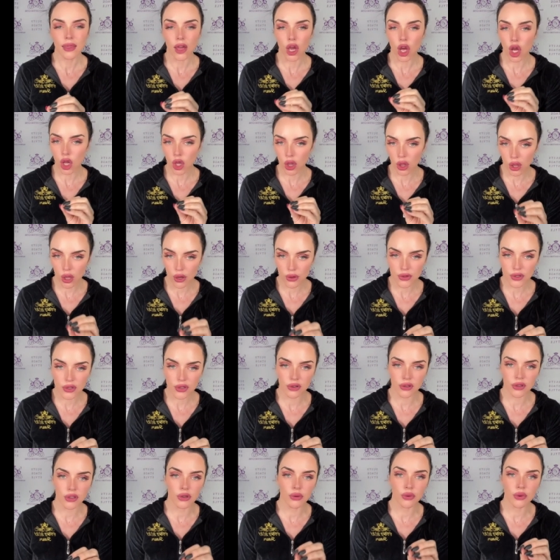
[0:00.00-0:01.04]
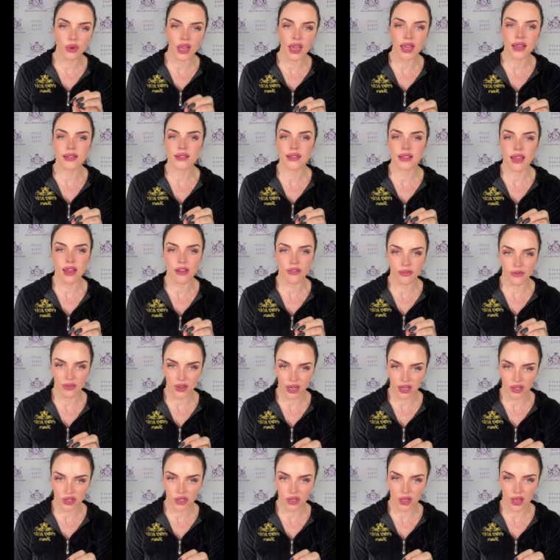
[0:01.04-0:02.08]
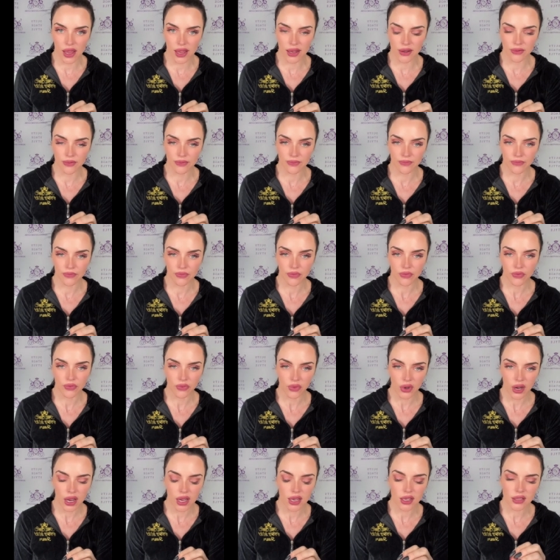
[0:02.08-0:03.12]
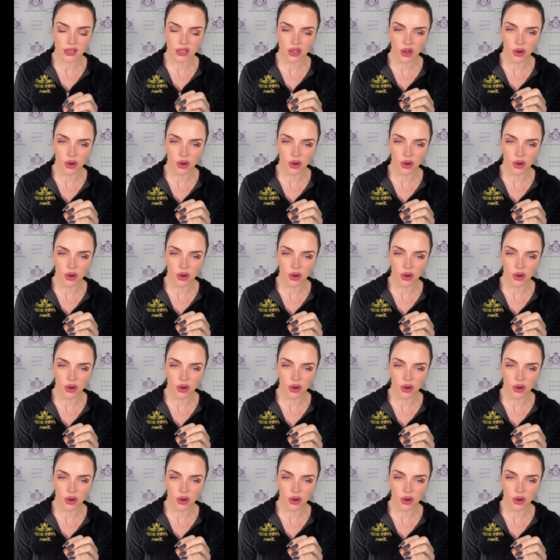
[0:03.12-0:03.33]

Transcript: the closer you get to that finish line, right?